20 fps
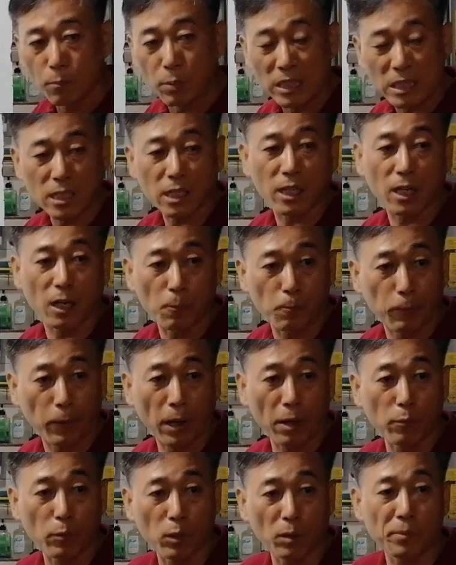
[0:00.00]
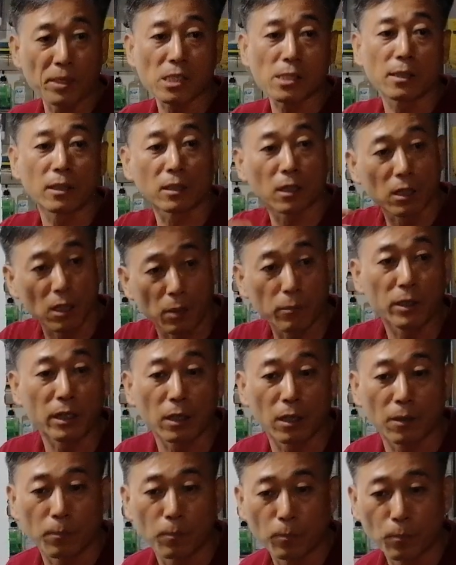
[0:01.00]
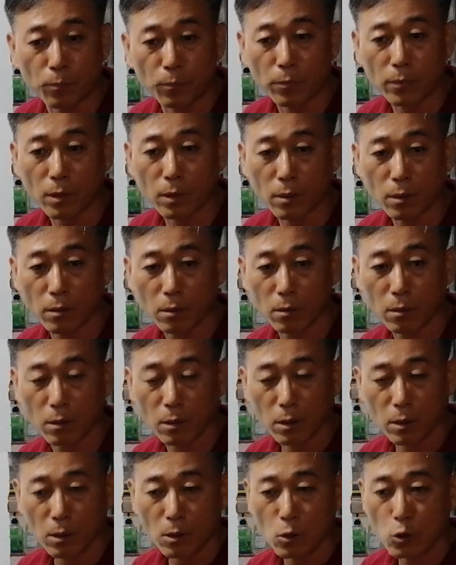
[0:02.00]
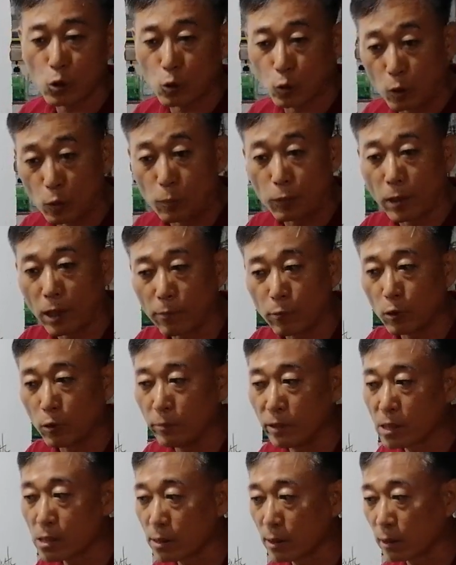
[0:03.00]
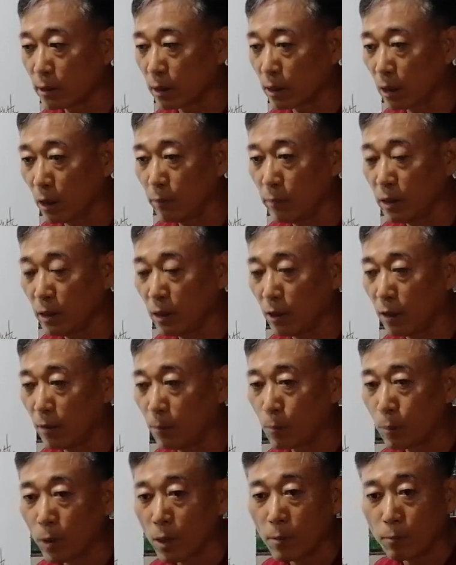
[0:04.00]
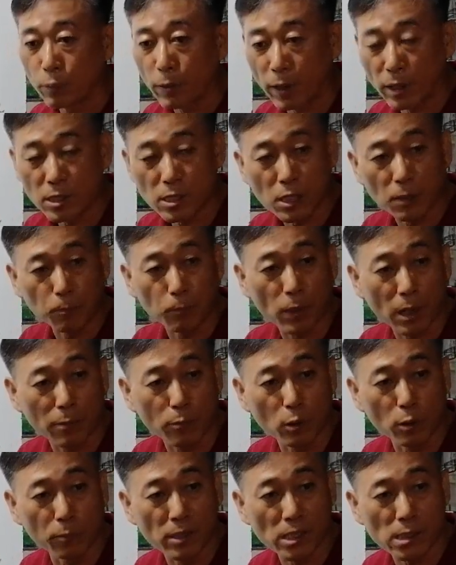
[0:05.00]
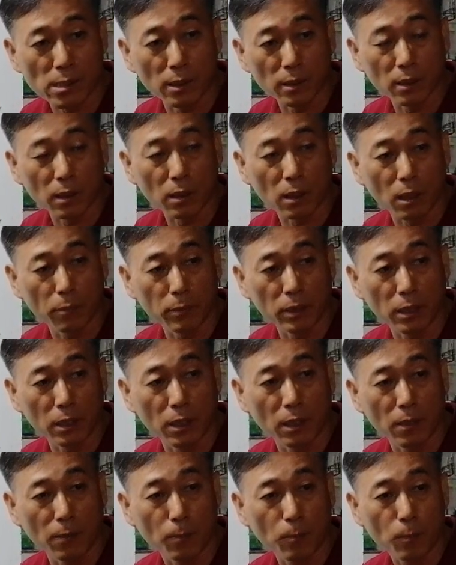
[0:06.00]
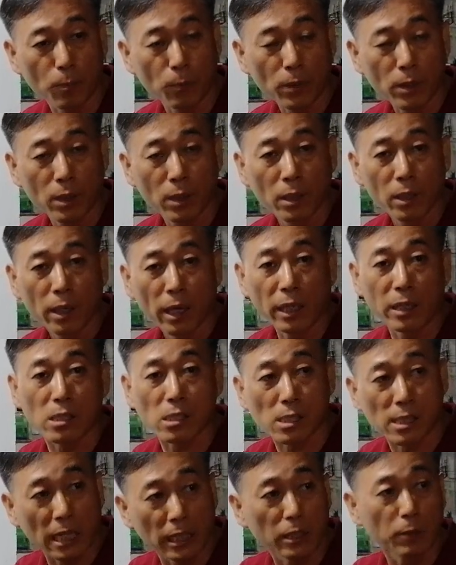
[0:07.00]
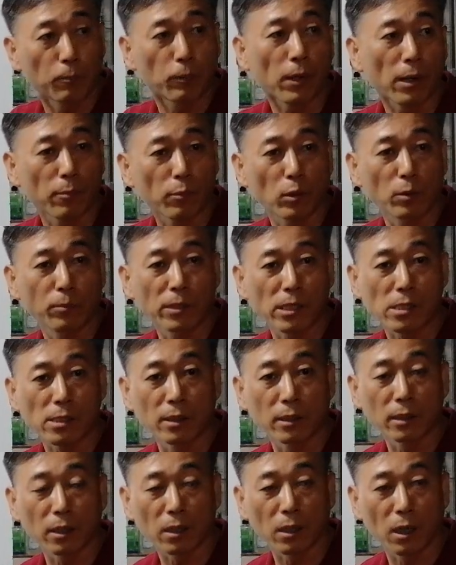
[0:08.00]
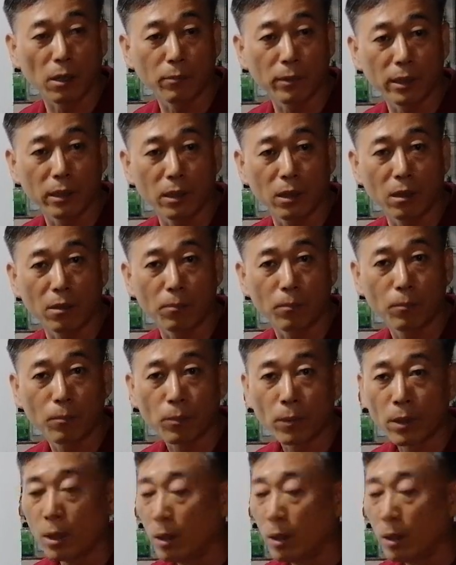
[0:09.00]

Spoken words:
Physical problem is coming up. School problem is coming up. Friendship problem is coming up. And study problem is coming up.